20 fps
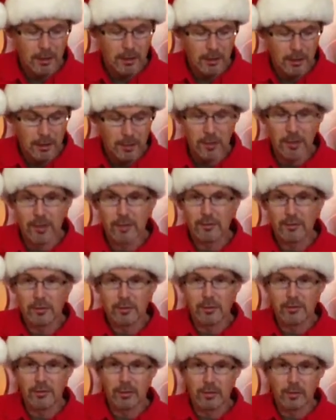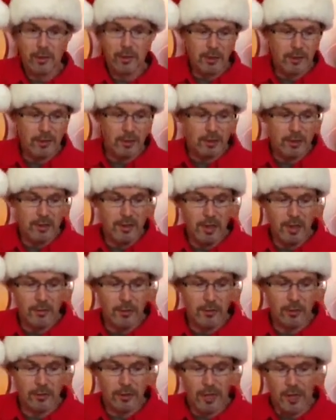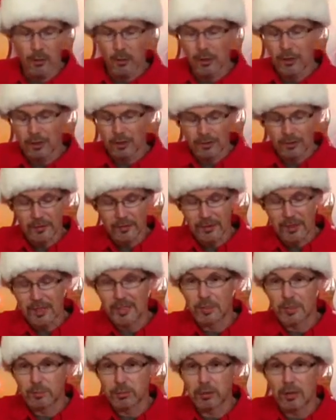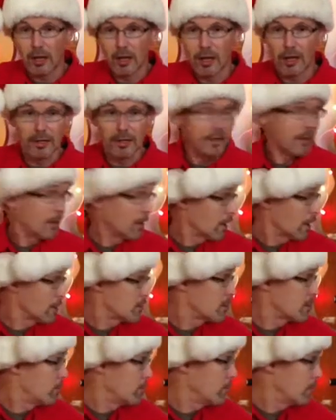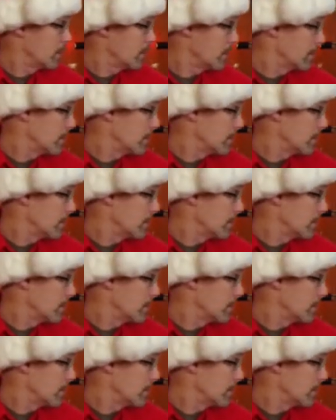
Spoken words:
Let me give you even a better example now. Well, this applied. I like to put it